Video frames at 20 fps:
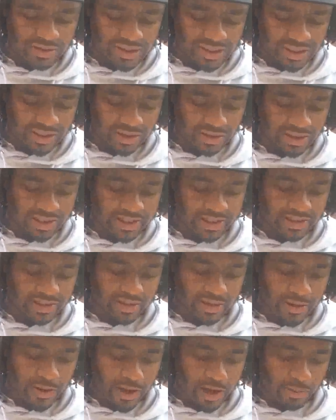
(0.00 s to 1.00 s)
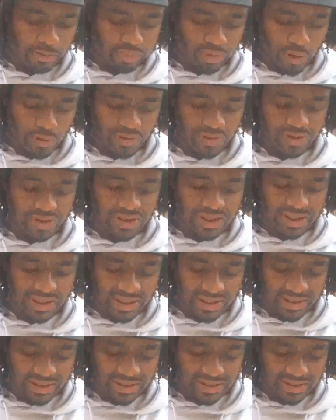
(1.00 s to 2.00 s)
till it approaches the
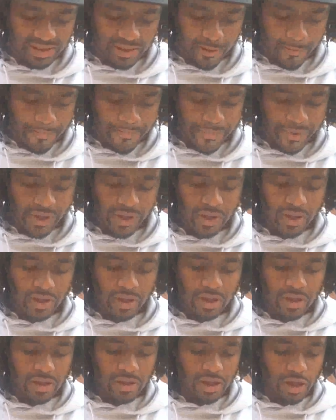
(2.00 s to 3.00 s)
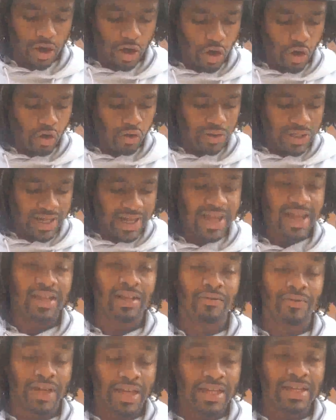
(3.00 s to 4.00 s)
east, the whole
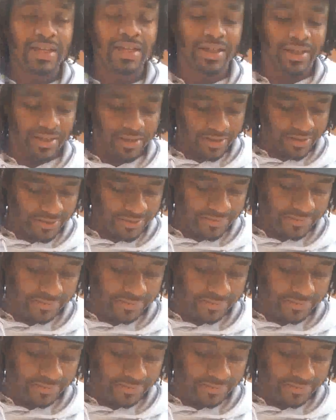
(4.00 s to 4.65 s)
land of India,